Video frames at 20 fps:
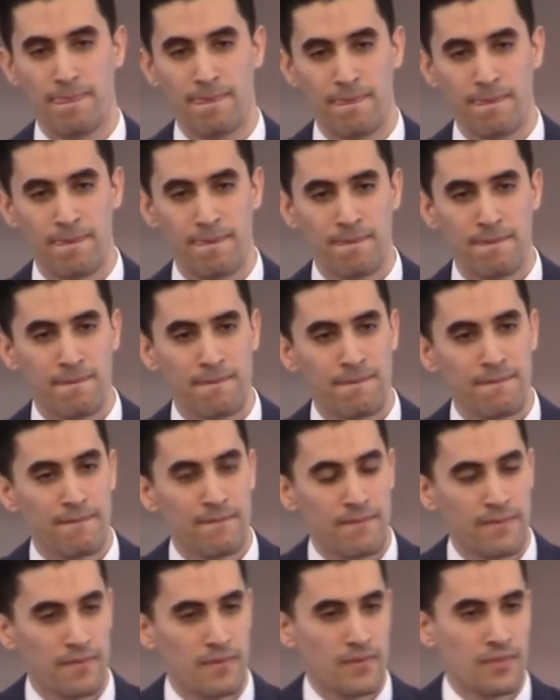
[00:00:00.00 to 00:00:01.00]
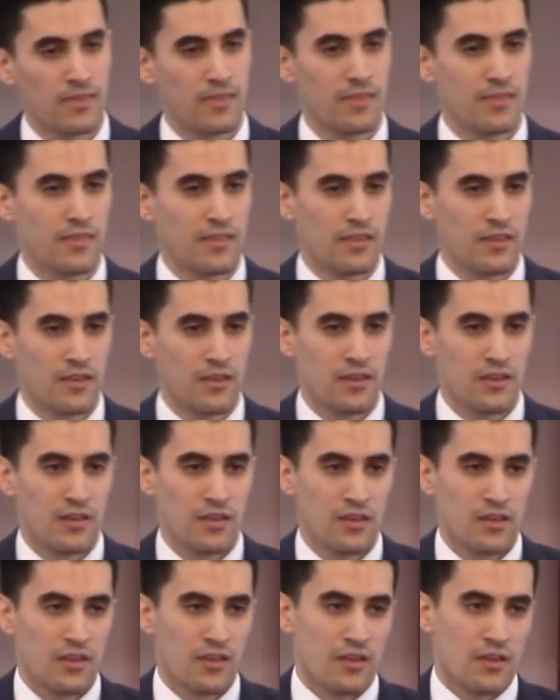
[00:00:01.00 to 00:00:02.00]

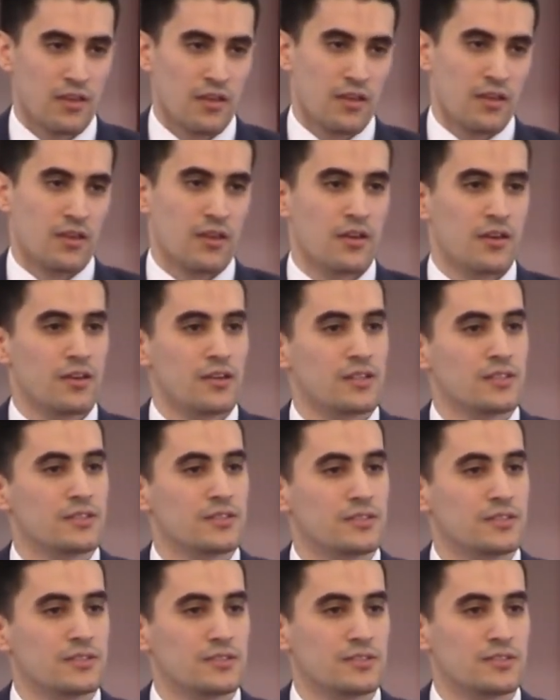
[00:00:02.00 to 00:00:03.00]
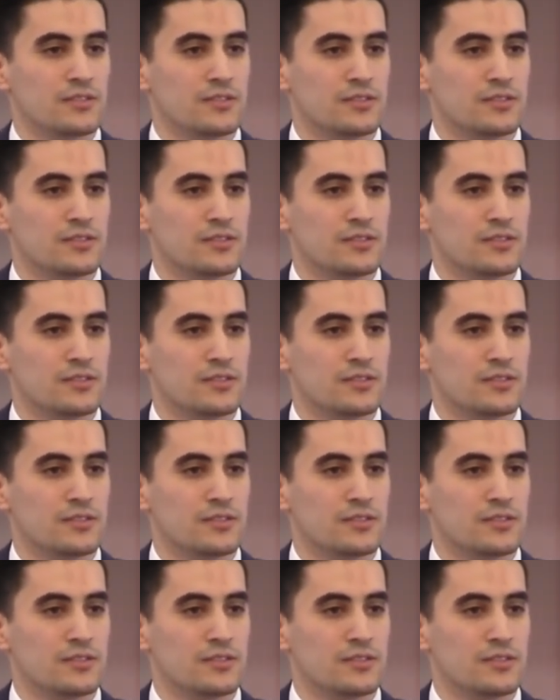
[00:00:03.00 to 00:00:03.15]
[no speech]